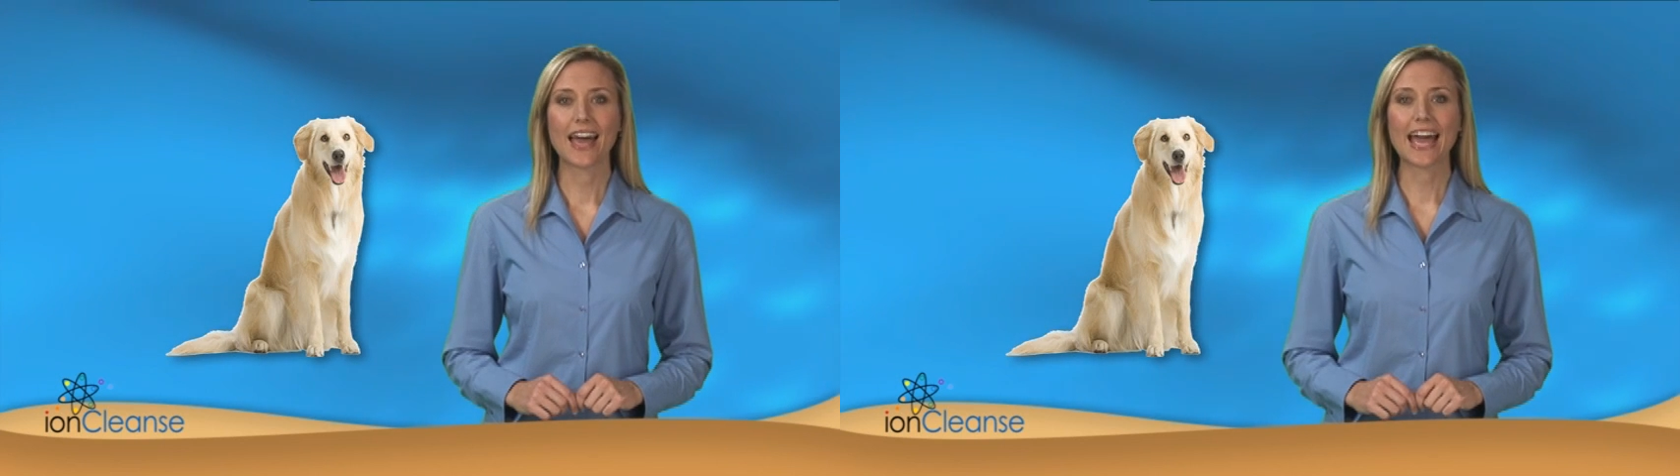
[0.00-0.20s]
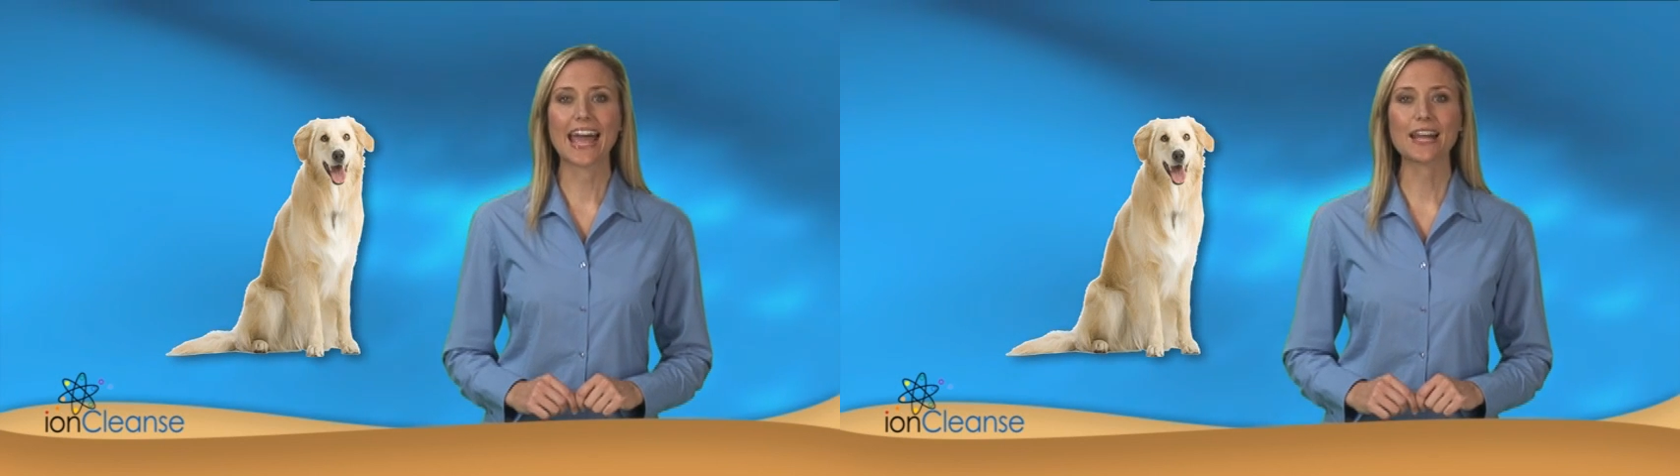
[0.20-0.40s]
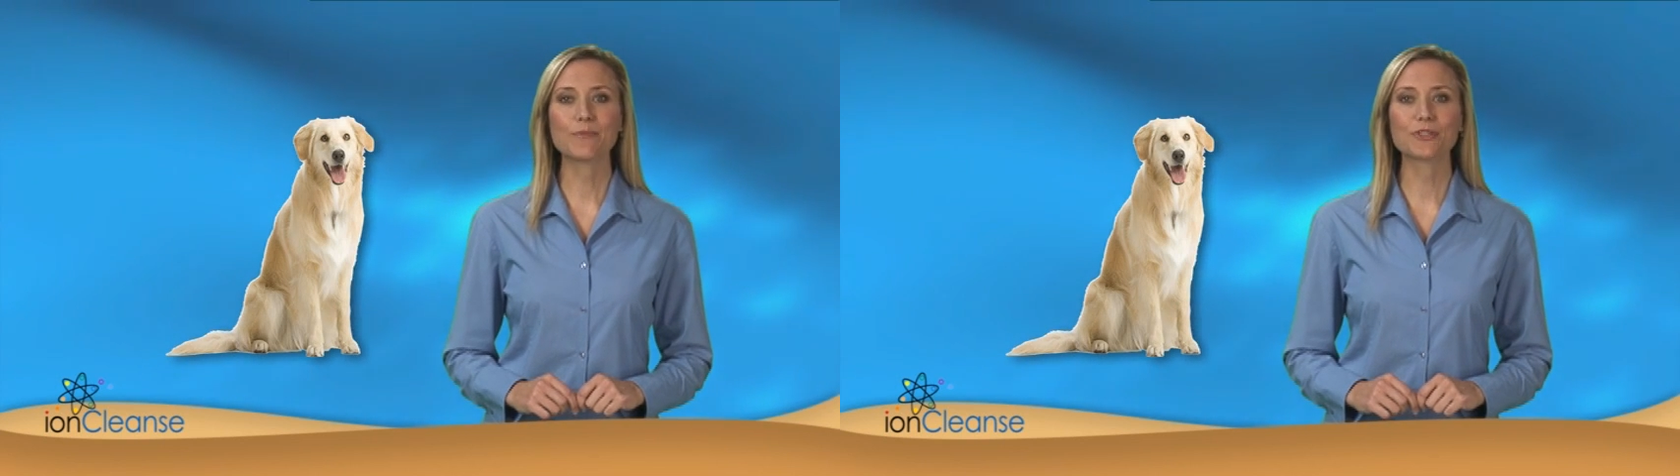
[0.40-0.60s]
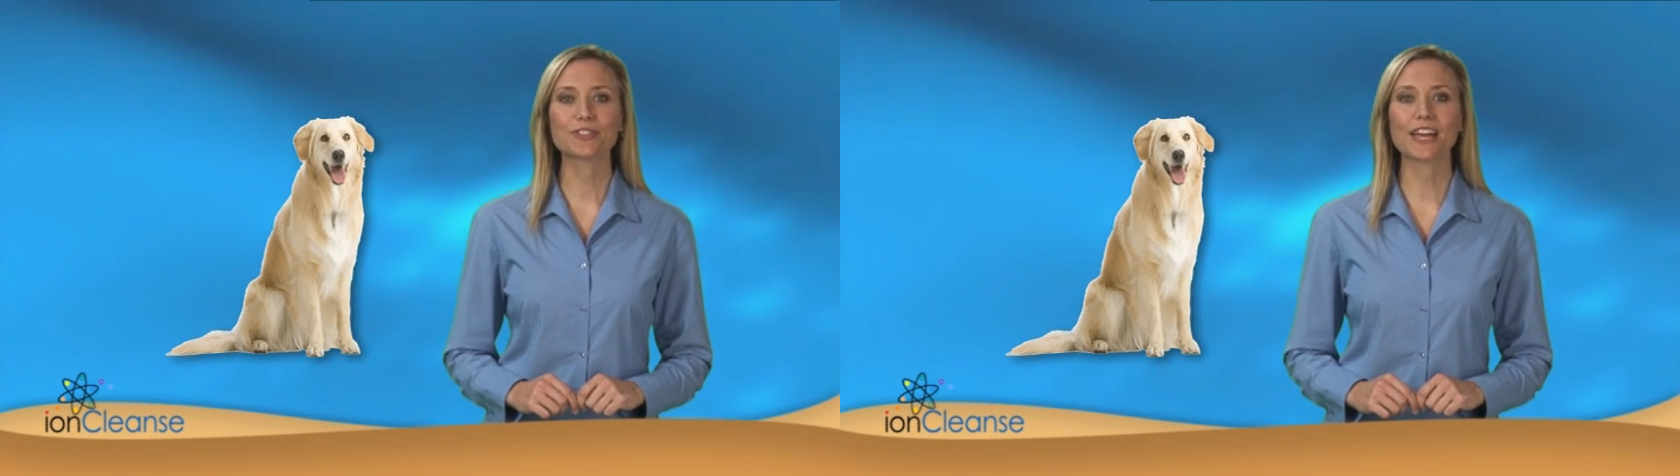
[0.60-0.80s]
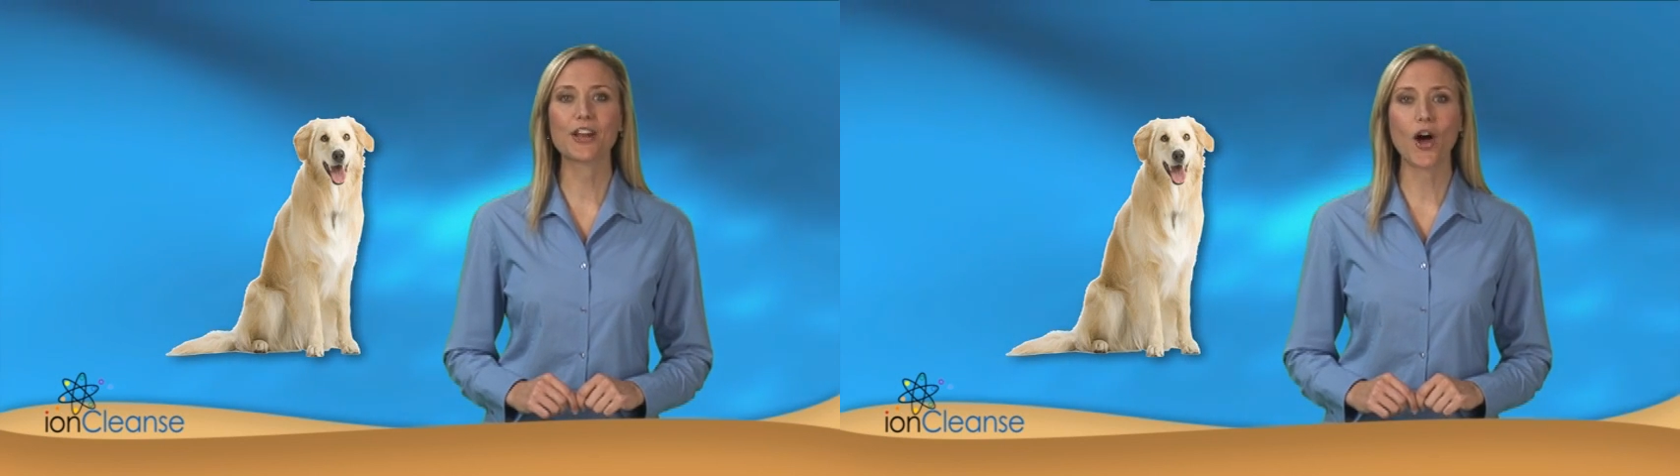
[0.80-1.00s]
Animals
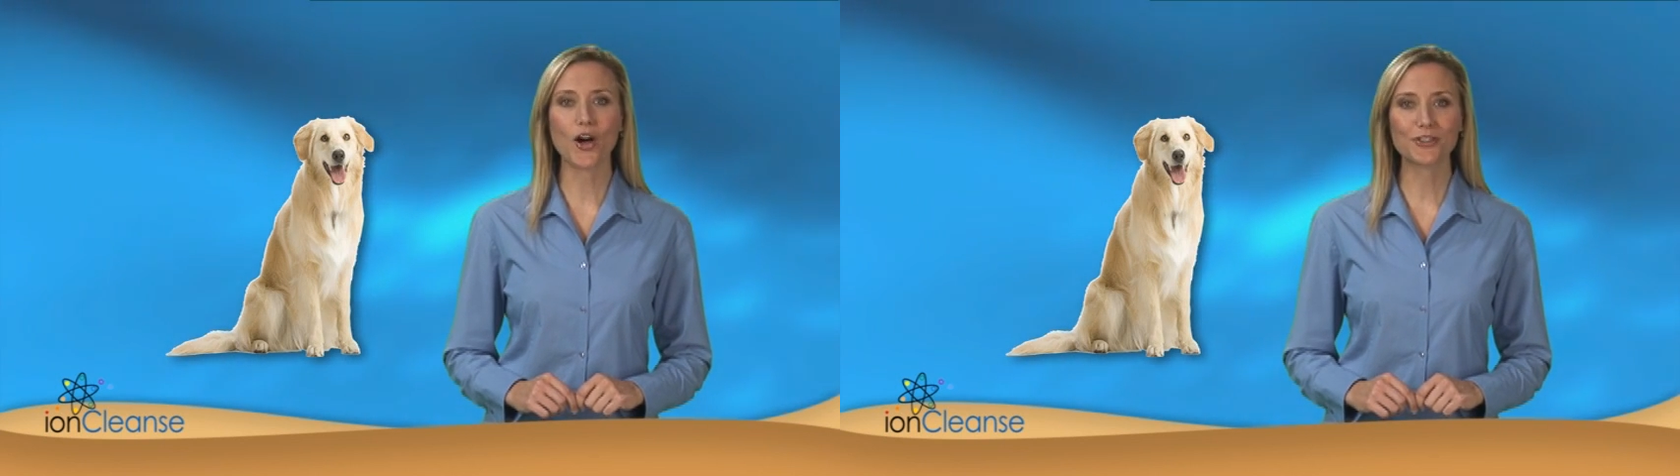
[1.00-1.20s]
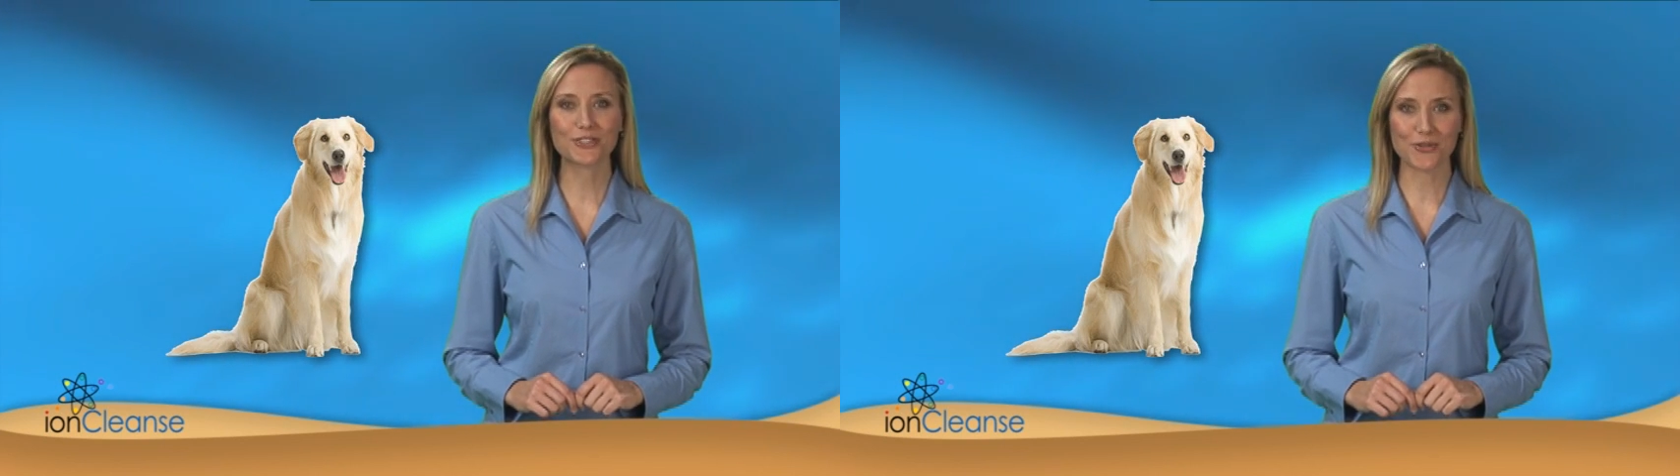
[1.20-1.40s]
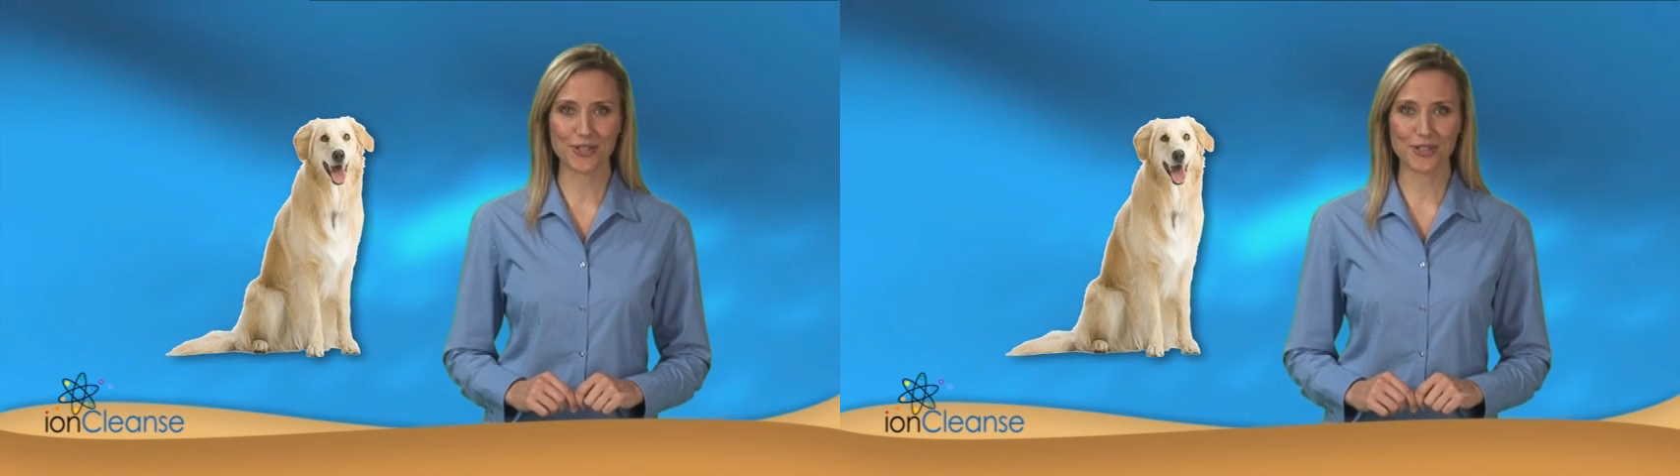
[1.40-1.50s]
can also